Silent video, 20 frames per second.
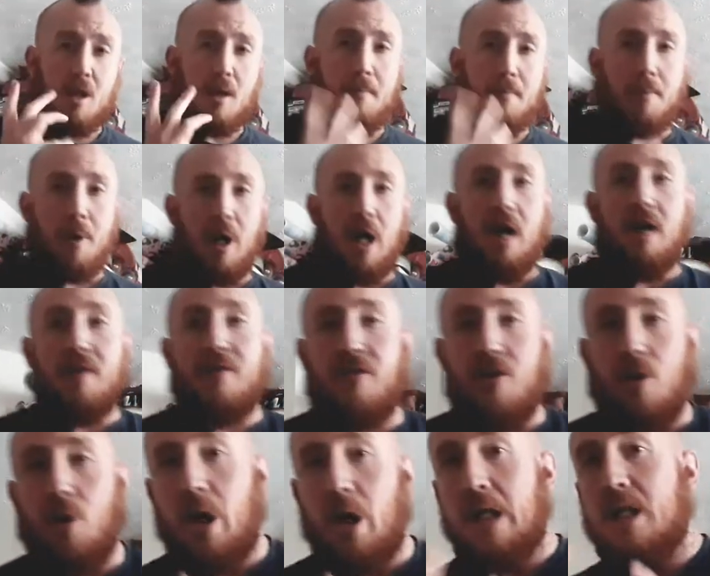But I
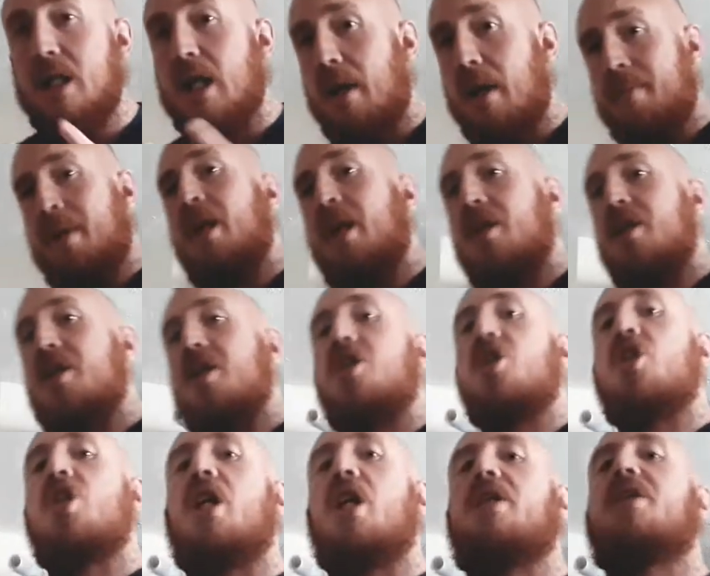thought I'd come in and
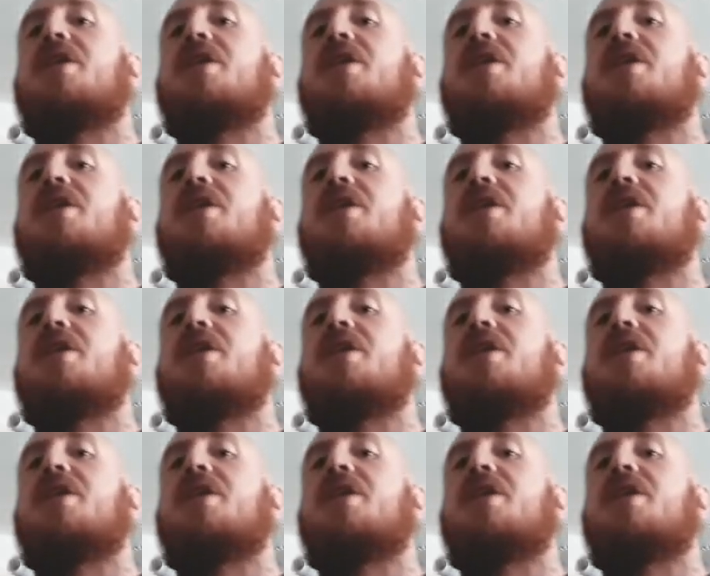discuss